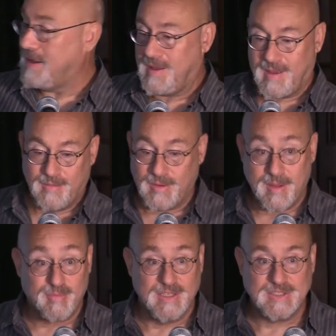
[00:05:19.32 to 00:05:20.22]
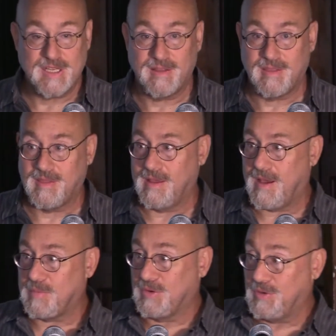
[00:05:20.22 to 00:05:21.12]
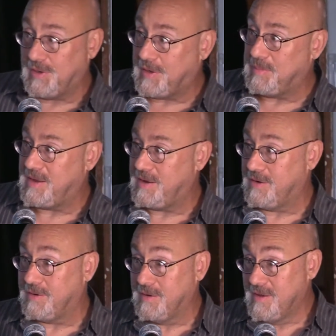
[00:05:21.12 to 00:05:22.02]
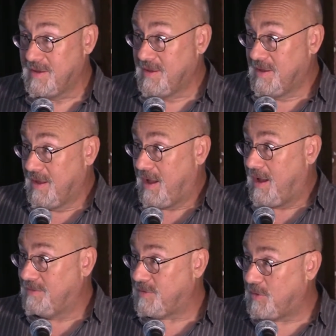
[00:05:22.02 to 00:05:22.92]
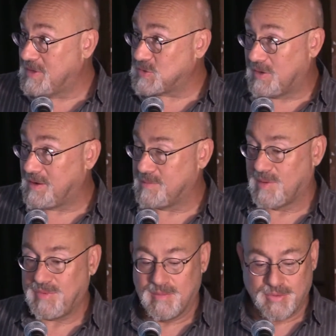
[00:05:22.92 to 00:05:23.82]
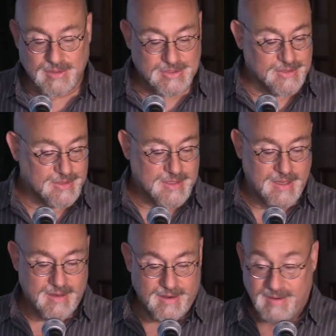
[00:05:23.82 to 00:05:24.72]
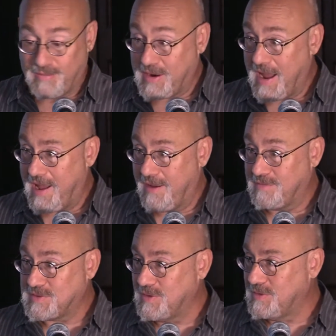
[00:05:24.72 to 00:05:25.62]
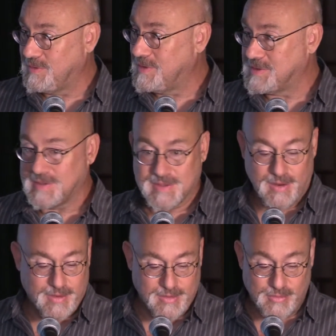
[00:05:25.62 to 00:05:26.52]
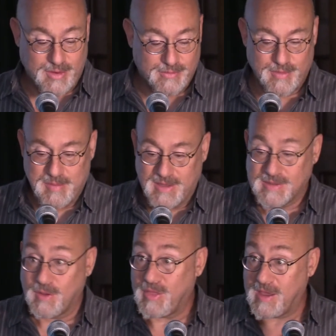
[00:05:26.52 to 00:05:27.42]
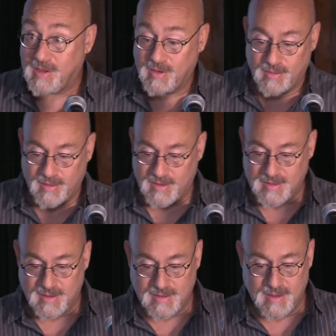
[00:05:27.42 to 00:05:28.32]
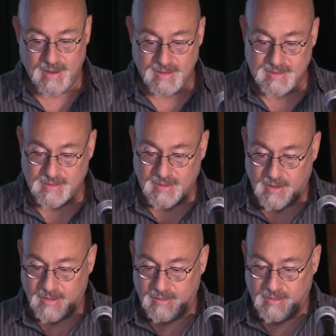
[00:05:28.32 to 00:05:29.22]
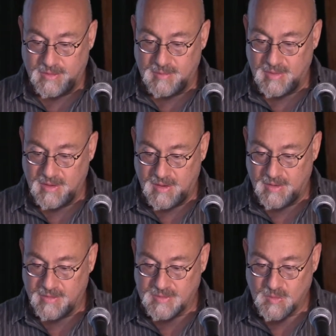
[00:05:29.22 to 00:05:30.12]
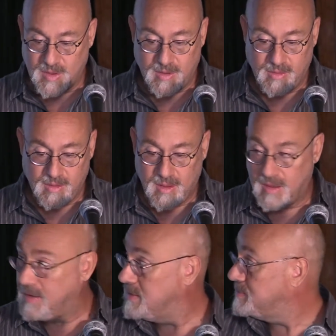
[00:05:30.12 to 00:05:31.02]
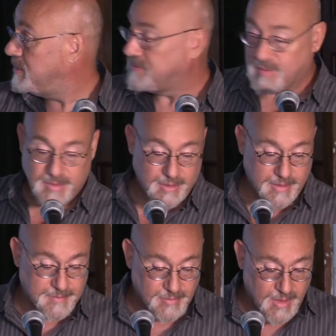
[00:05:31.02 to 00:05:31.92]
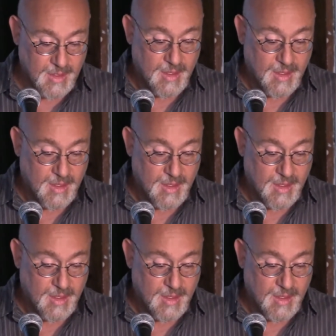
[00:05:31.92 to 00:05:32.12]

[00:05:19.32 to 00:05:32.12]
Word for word: Uh, I really appreciate the opportunity to be here. I've always wanted to come up to the Berkshires, and I never have, so this is a great treat for me. So thank you, and uh, certainly a great treat to be here as well uh, in the beautiful building.